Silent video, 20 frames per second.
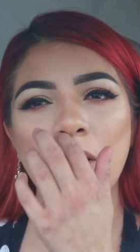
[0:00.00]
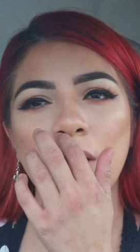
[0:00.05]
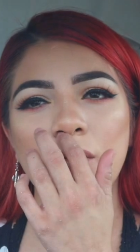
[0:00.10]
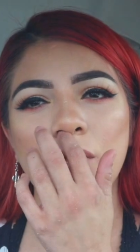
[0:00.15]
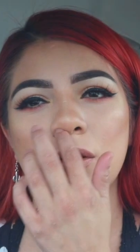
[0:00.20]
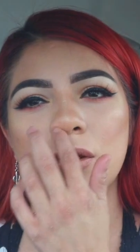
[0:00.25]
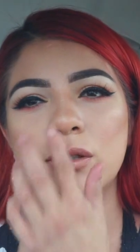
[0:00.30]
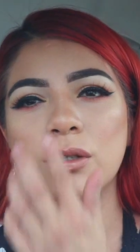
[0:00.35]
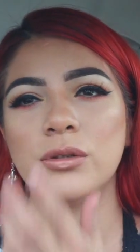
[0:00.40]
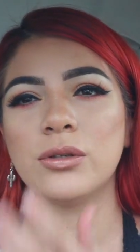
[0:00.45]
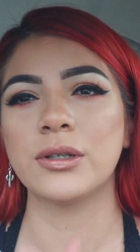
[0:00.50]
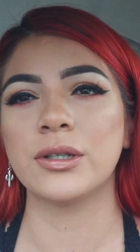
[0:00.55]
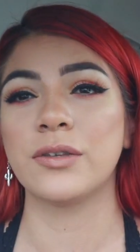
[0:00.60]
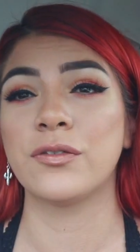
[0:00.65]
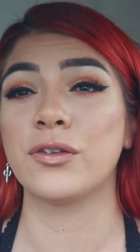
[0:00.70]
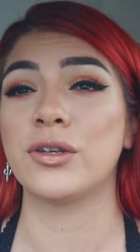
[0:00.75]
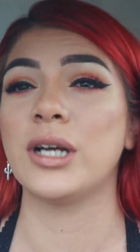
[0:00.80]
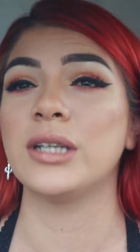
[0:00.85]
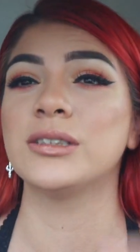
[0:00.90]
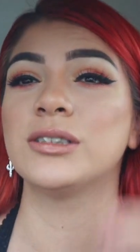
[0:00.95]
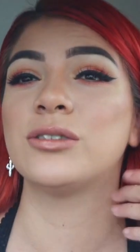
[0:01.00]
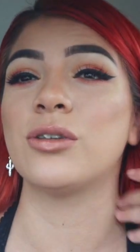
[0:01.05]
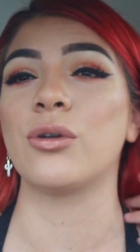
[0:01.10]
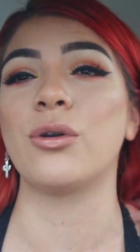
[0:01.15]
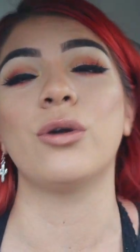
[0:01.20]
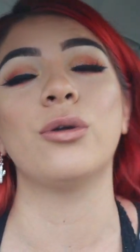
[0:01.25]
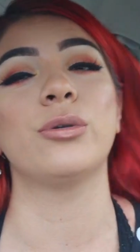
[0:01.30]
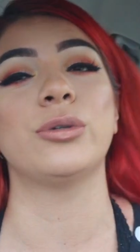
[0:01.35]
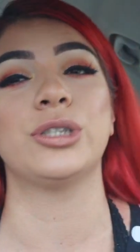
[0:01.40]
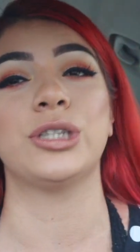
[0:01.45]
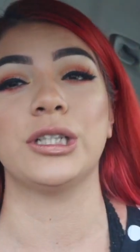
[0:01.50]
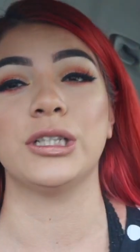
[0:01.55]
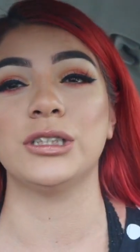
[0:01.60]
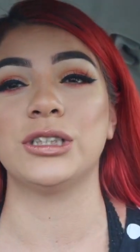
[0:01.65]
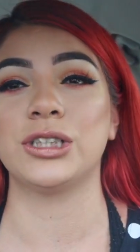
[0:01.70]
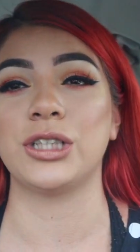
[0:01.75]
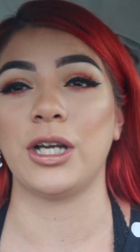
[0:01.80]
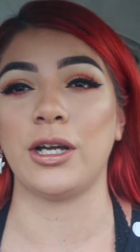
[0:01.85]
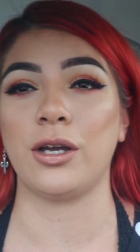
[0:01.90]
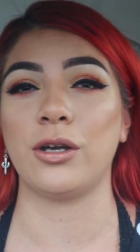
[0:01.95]
If you guys don't know who she
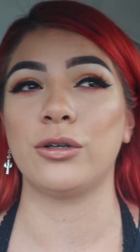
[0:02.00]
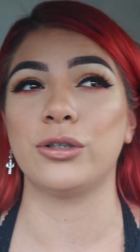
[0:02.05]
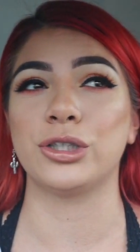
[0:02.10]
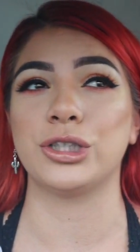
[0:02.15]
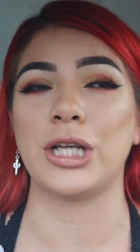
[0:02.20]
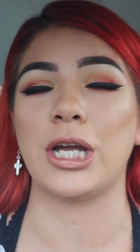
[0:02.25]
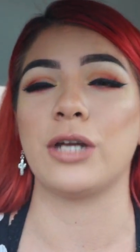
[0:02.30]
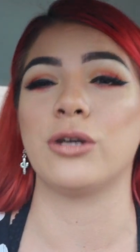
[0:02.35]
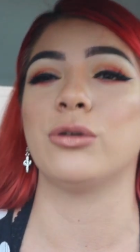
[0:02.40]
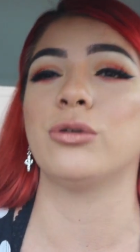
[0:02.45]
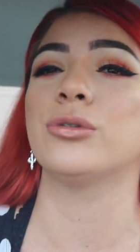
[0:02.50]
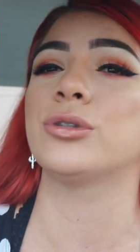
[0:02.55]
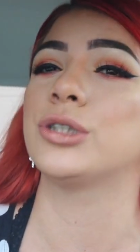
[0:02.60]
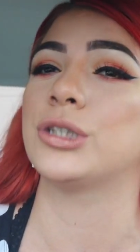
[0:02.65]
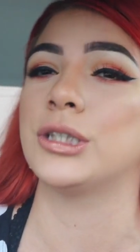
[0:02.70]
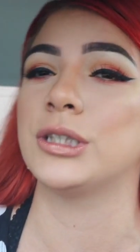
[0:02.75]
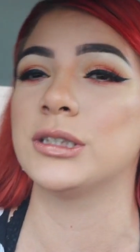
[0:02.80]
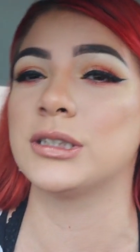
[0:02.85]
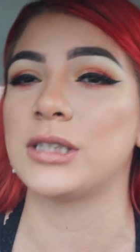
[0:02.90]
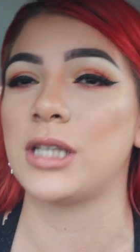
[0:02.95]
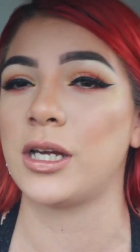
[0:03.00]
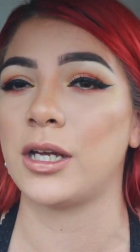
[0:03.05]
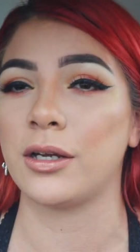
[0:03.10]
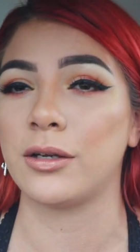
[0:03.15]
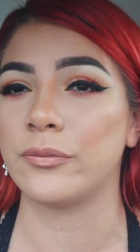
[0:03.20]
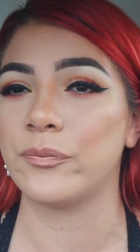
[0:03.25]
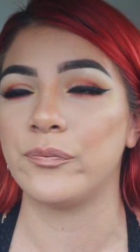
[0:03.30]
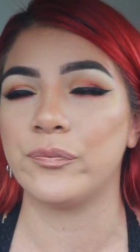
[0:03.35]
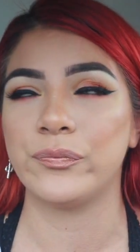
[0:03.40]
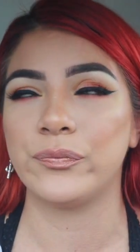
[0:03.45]
is, check out her channel. She's like,